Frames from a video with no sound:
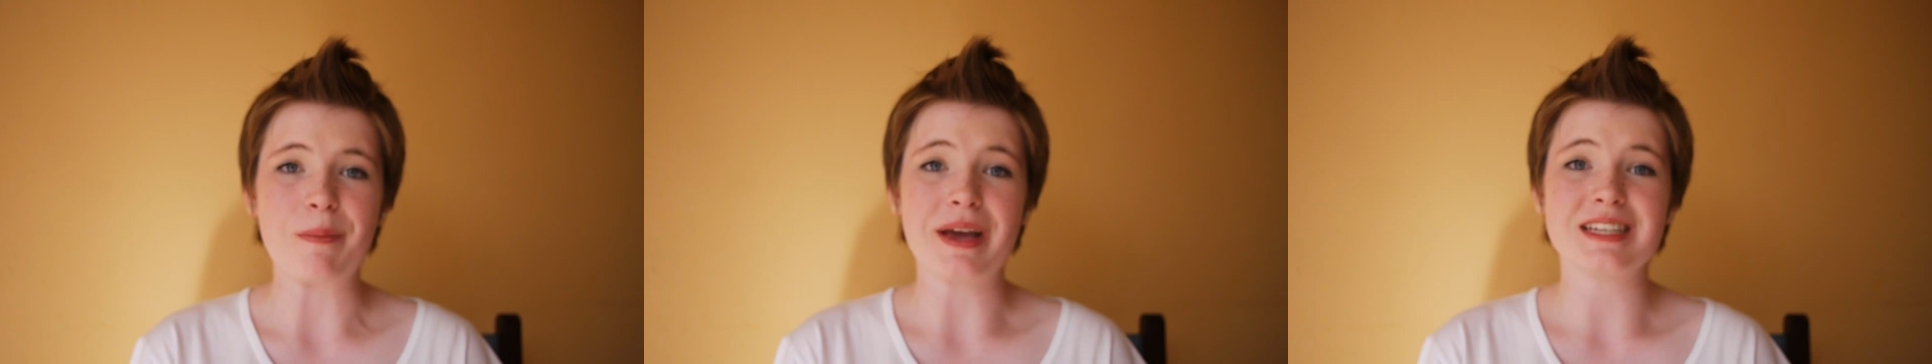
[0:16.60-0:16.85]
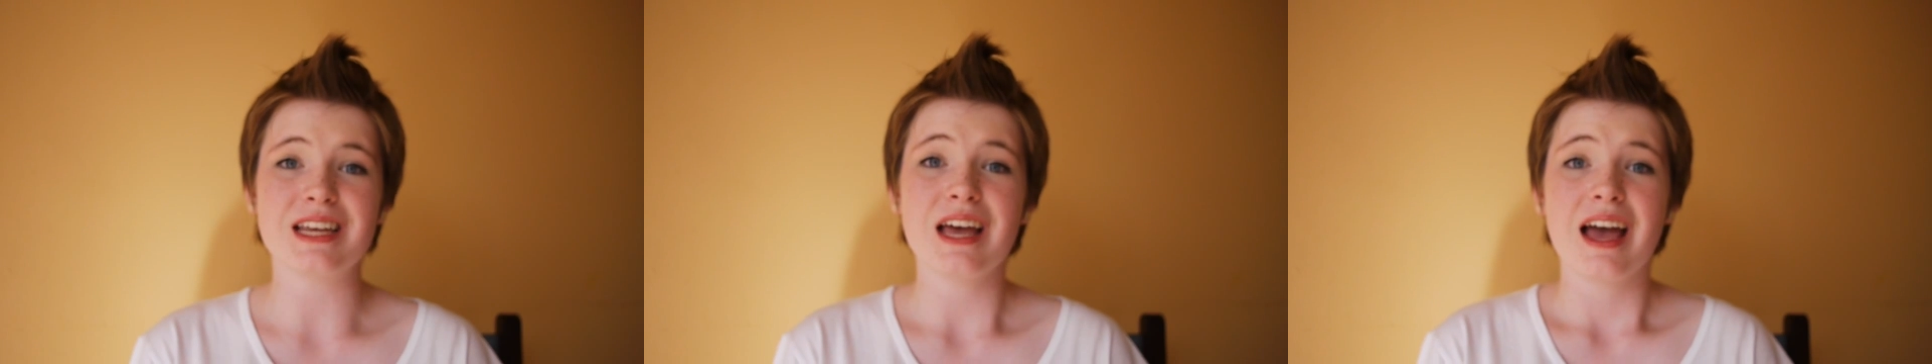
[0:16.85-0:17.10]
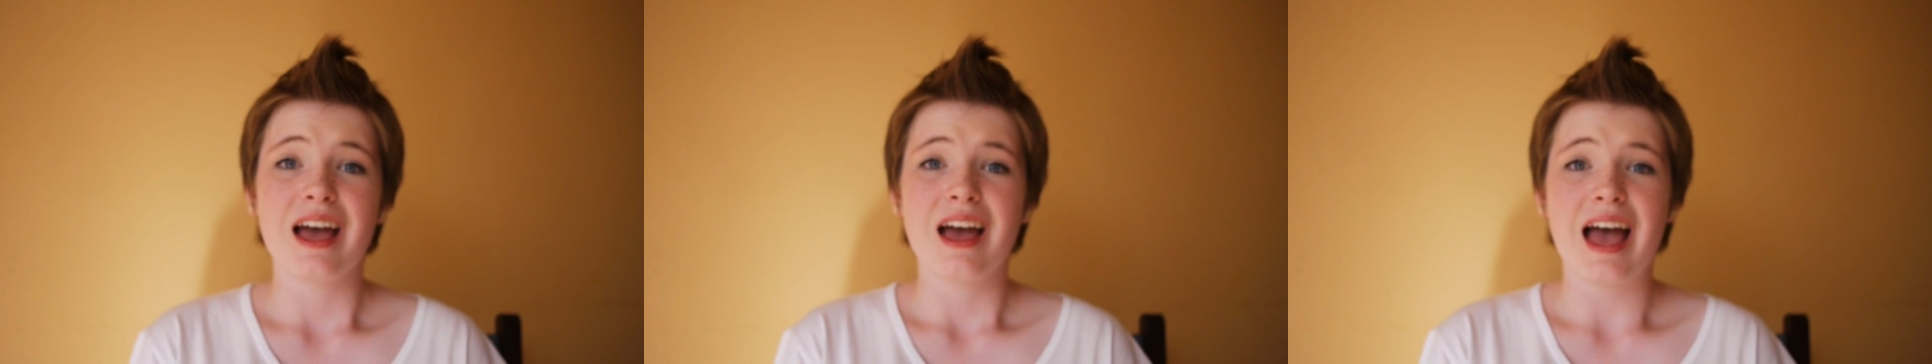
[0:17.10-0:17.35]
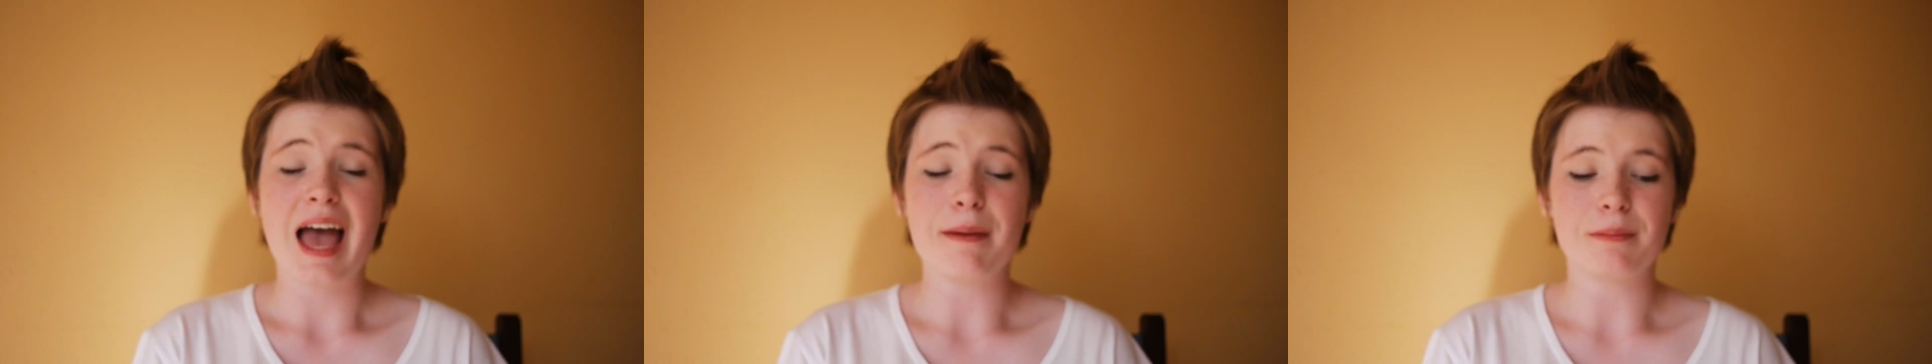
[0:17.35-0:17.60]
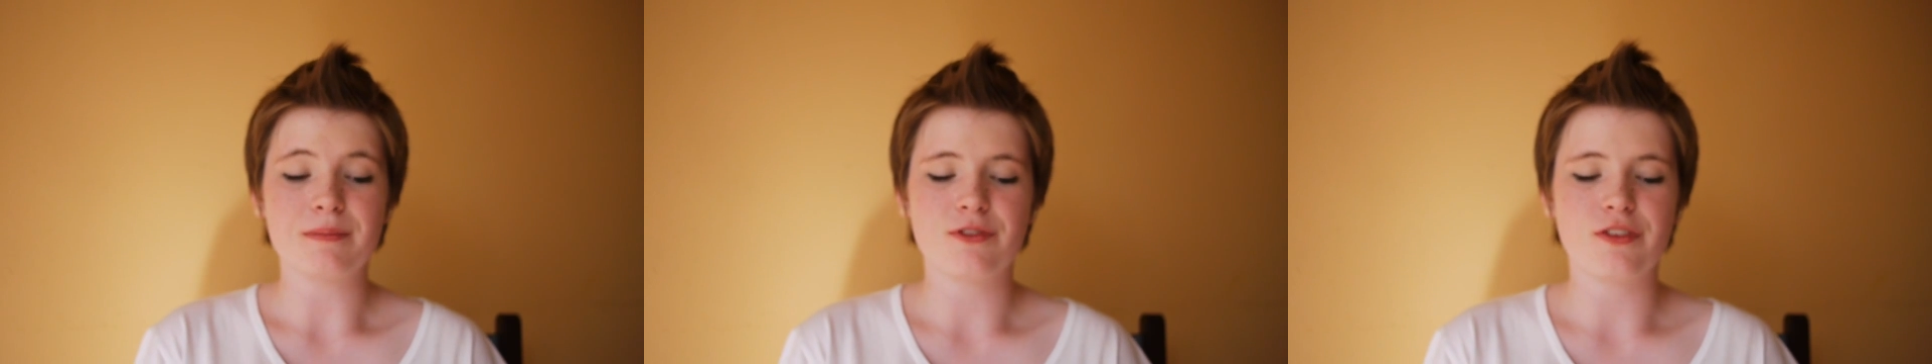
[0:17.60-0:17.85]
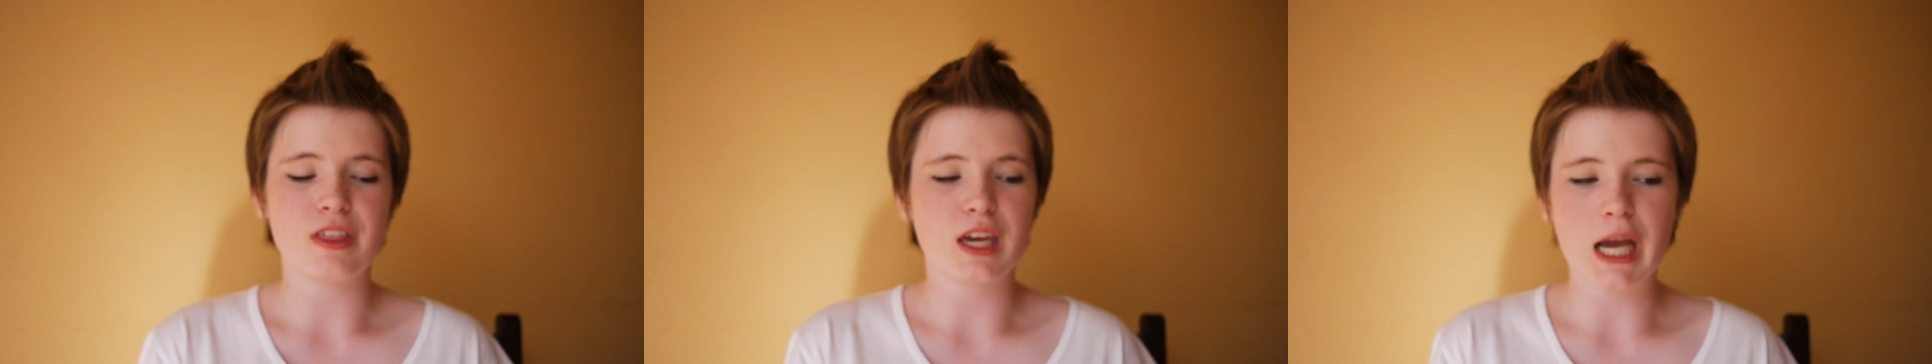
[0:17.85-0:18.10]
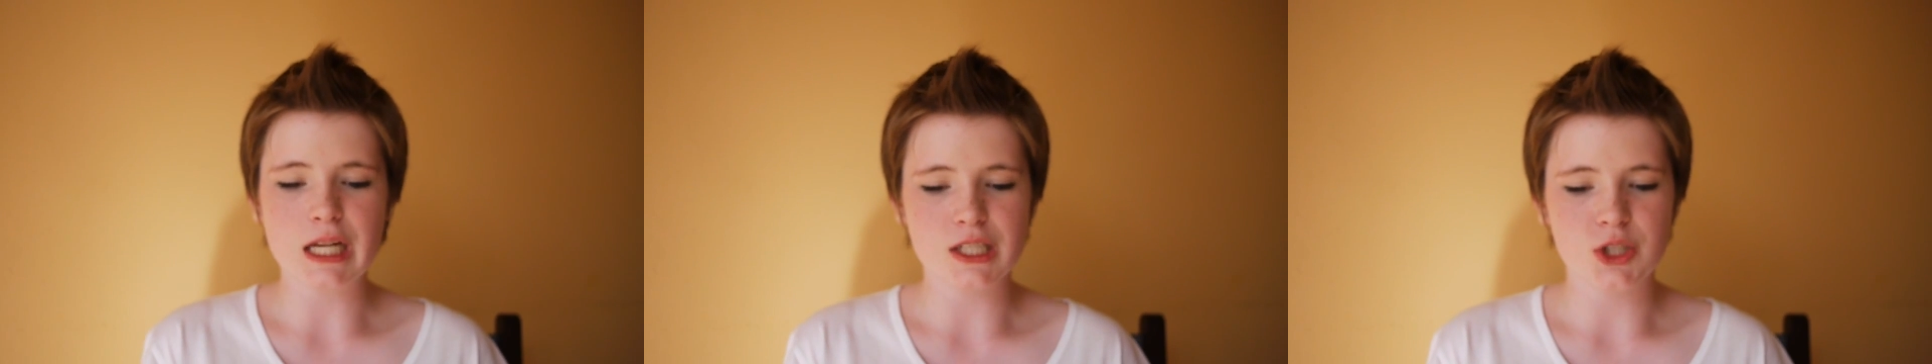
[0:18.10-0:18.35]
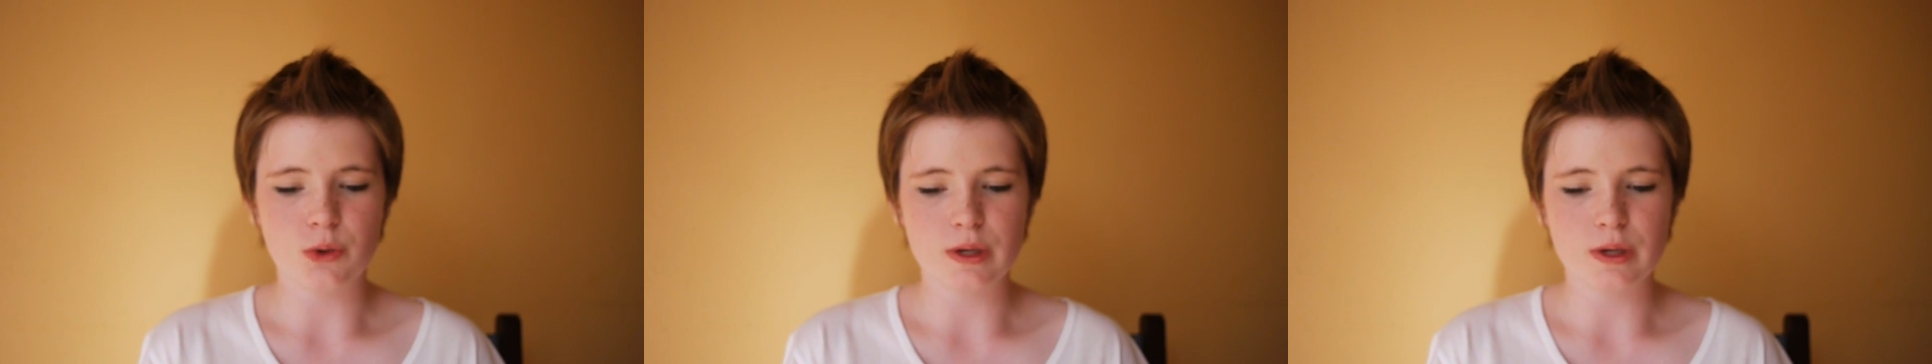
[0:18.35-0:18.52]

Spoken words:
but for the girls they're